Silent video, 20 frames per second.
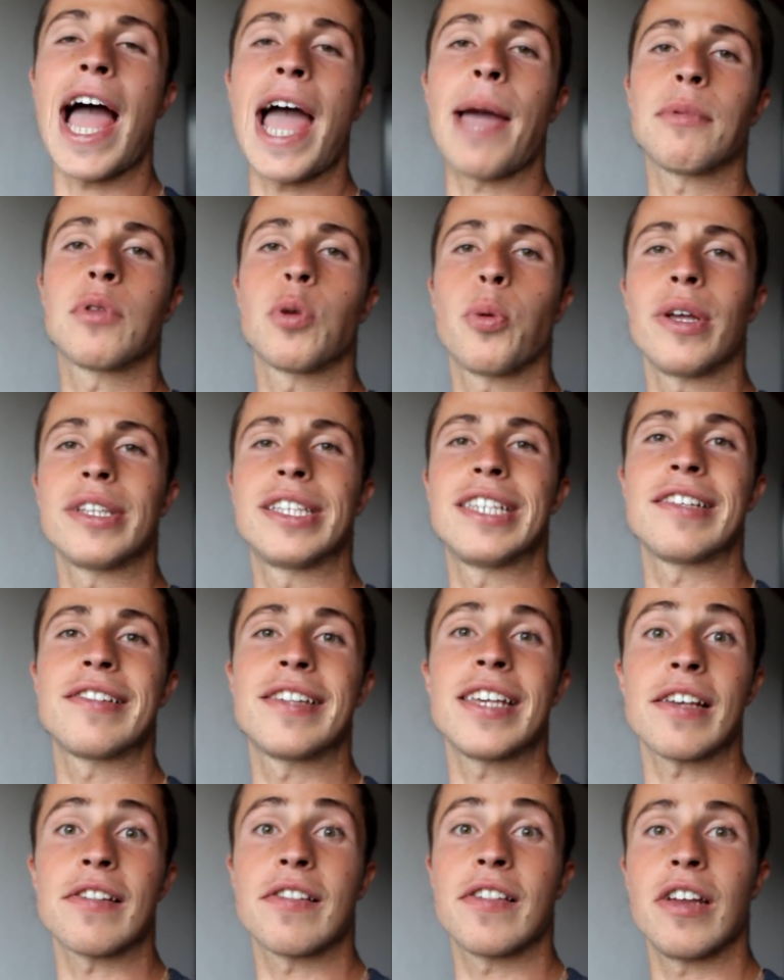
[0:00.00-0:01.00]
I'm
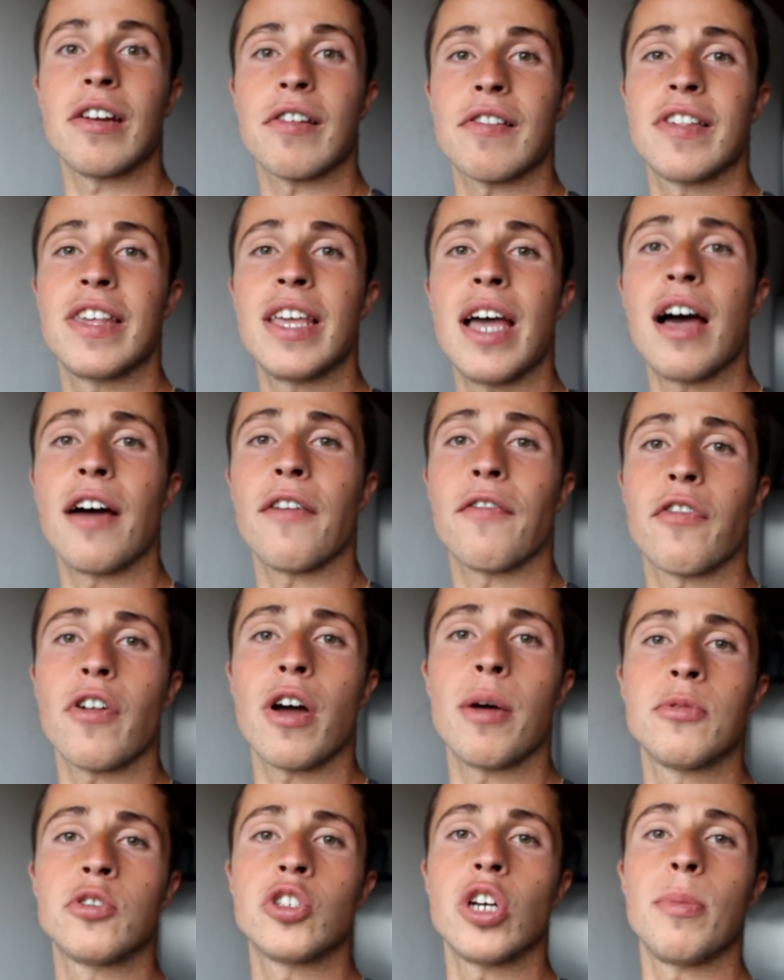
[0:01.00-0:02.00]
26 years young,
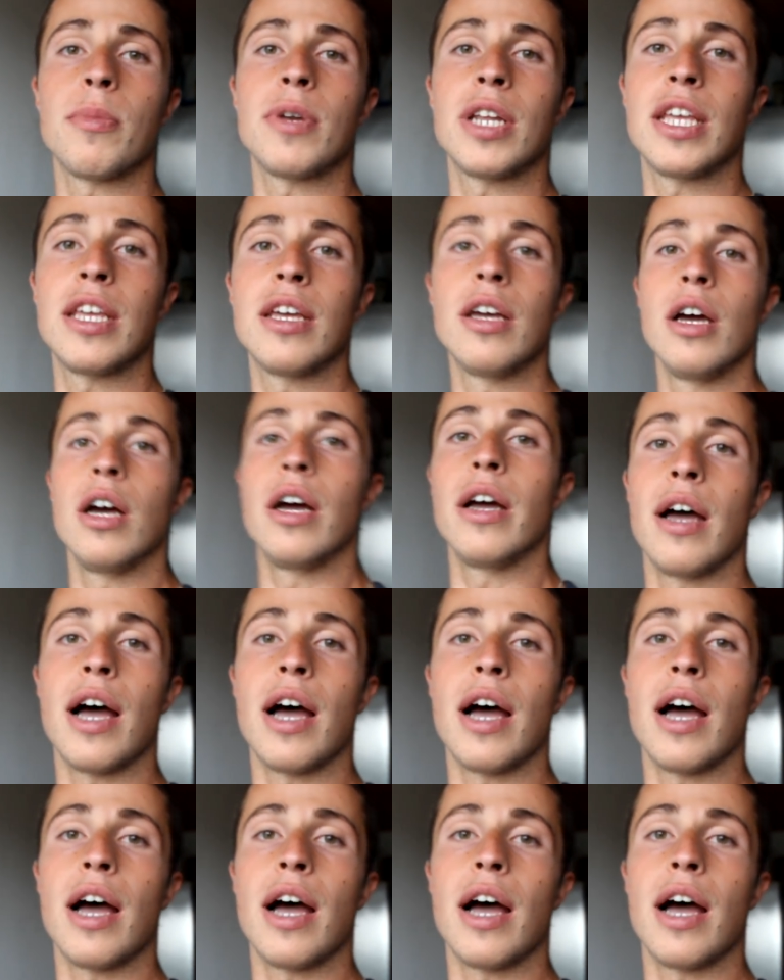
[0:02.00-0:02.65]
from Germany.